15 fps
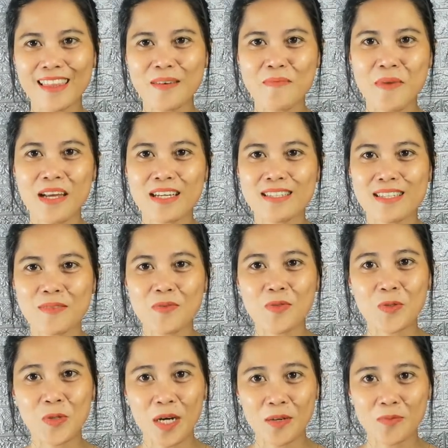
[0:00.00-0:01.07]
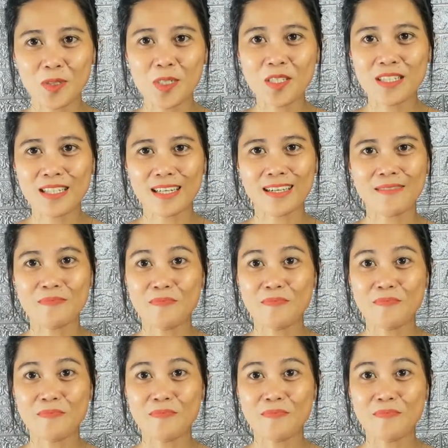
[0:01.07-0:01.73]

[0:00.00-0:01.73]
the many subscribers. Well,